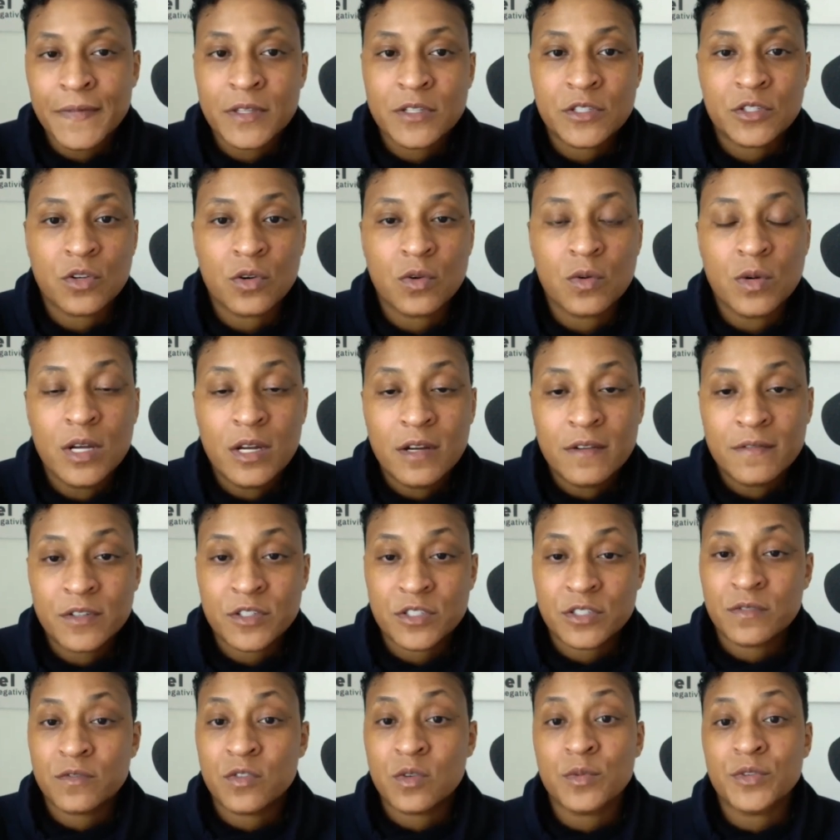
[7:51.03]
So
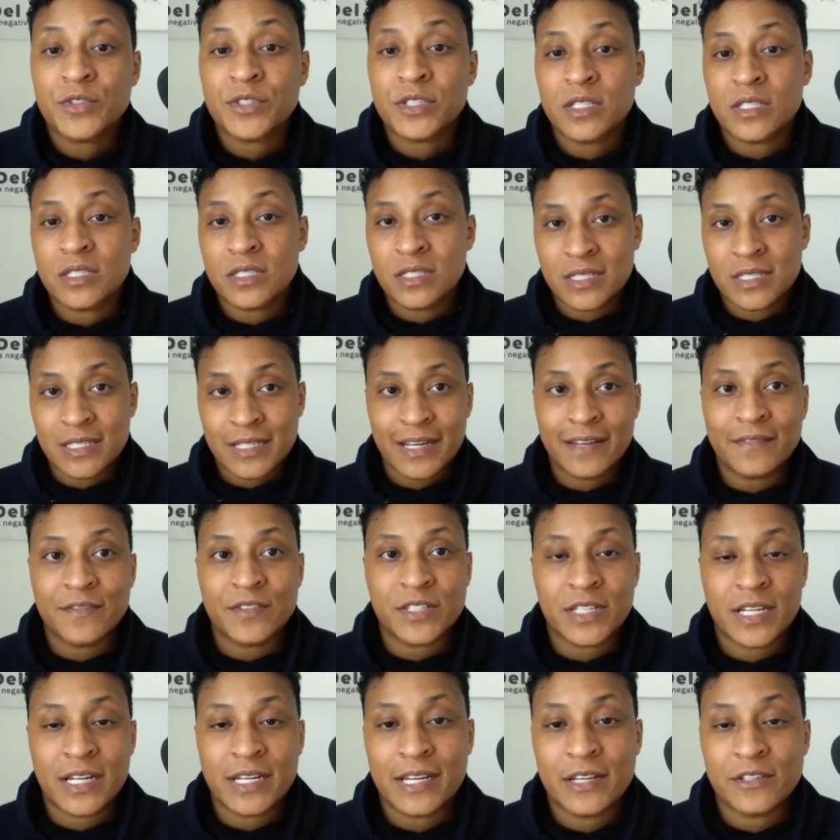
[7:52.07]
first and foremost, it's designed for
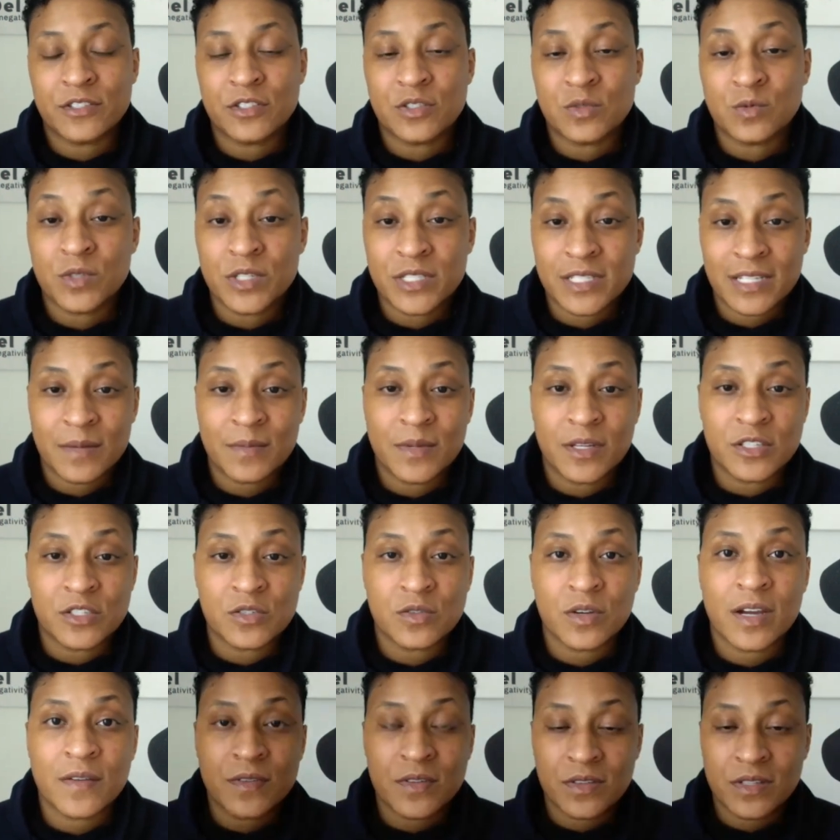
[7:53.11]
tiny houses. What does that mean? So
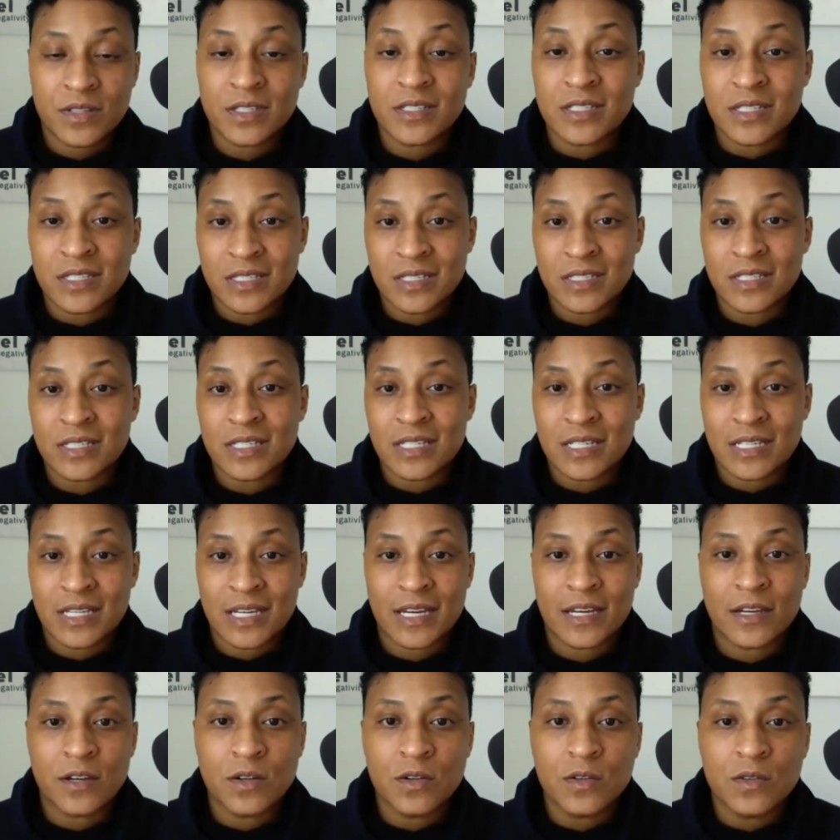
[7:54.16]
everything is to
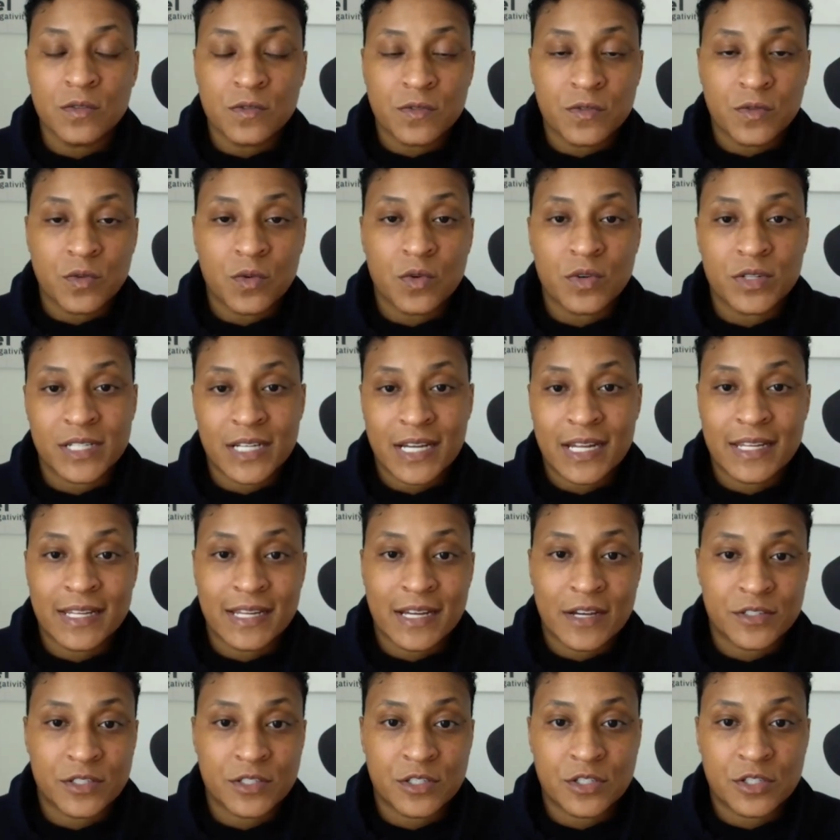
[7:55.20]
scale for tiny
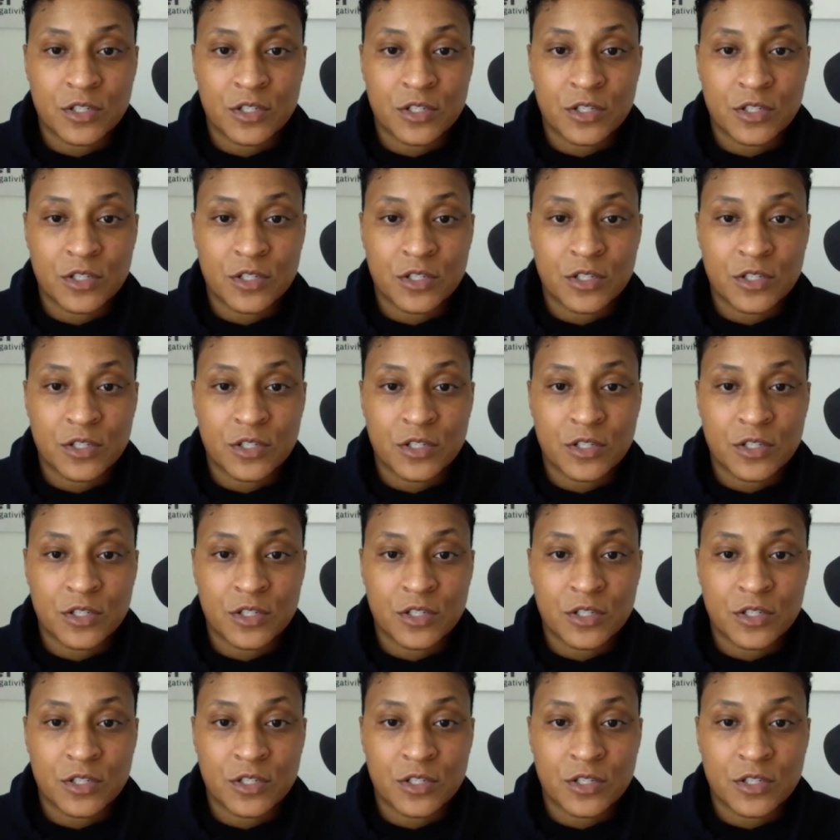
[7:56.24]
houses.